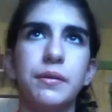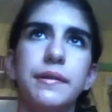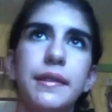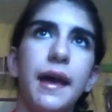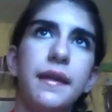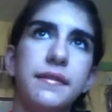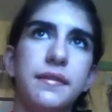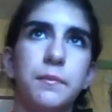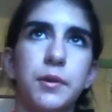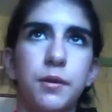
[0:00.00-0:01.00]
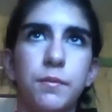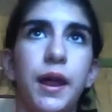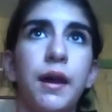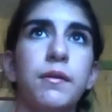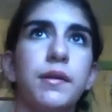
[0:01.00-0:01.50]
It was last summer when
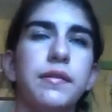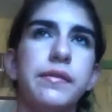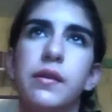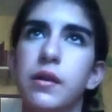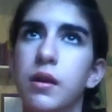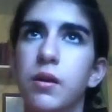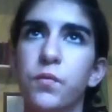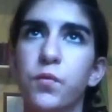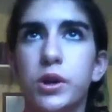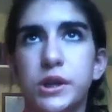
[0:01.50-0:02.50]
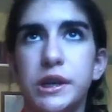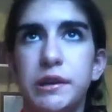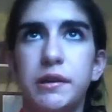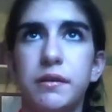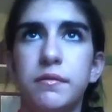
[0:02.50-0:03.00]
I was
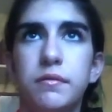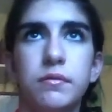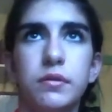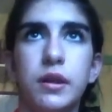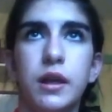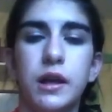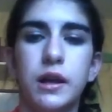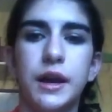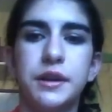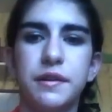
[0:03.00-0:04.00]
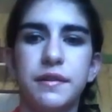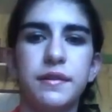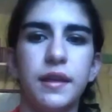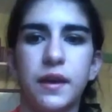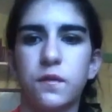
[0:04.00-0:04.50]
14, I just,
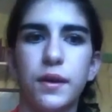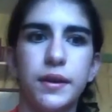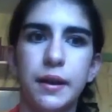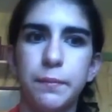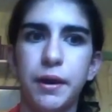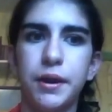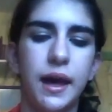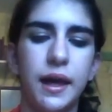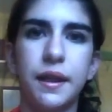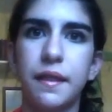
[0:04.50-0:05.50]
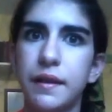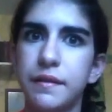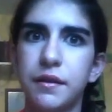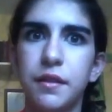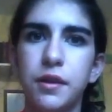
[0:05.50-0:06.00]
found out about it. And then I
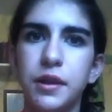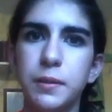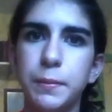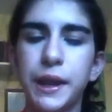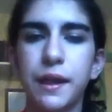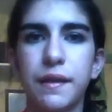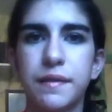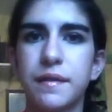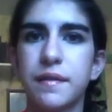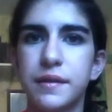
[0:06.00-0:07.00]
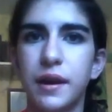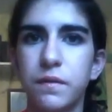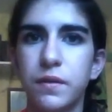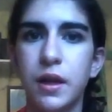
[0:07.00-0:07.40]
started looking at the PETA lists and stuff.